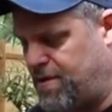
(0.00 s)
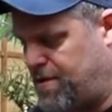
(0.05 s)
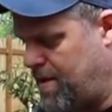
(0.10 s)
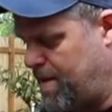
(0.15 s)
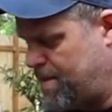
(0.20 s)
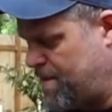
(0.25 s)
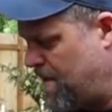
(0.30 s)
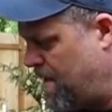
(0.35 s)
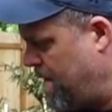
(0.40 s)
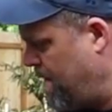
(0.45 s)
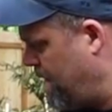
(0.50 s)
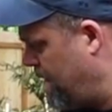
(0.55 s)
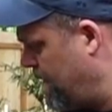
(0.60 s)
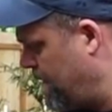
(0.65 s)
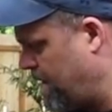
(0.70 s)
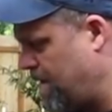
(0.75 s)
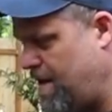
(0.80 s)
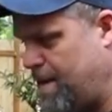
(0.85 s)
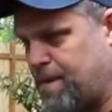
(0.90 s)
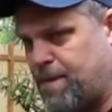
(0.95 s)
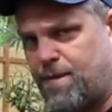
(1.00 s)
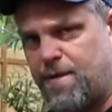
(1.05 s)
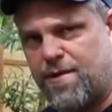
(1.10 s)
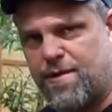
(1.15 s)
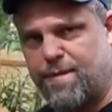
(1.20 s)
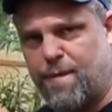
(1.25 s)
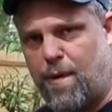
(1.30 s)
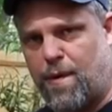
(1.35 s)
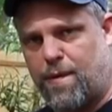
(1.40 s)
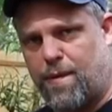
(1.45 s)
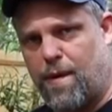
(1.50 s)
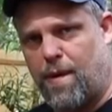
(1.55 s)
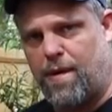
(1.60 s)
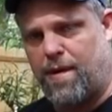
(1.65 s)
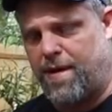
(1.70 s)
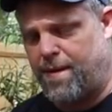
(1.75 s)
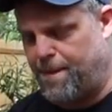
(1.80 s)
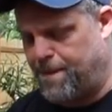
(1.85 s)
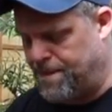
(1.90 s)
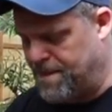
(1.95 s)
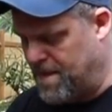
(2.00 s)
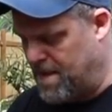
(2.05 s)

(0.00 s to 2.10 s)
chips on here to keep the smoke rolling